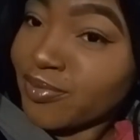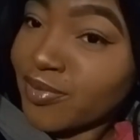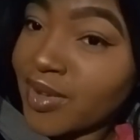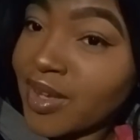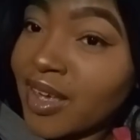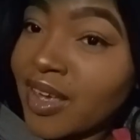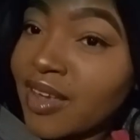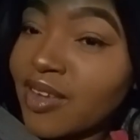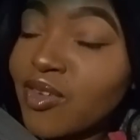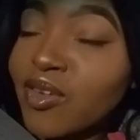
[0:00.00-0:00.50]

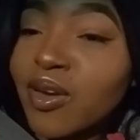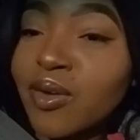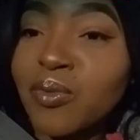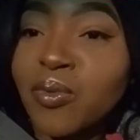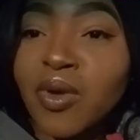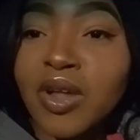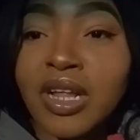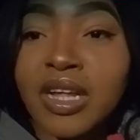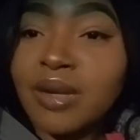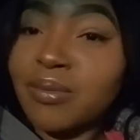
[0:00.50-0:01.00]
Okay, you can
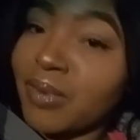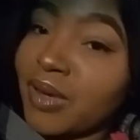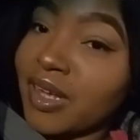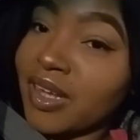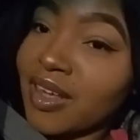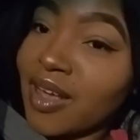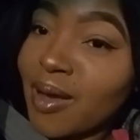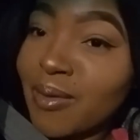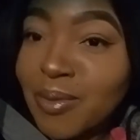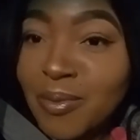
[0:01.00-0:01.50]
roll out of bed
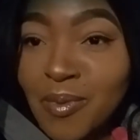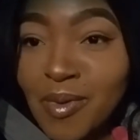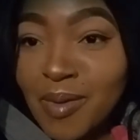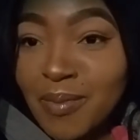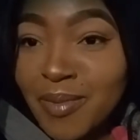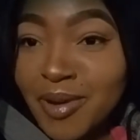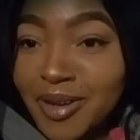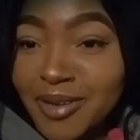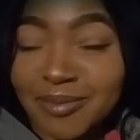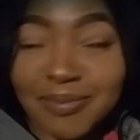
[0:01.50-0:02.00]
and come to
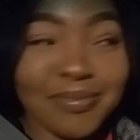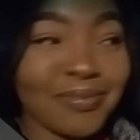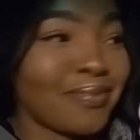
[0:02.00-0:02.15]
Walmart.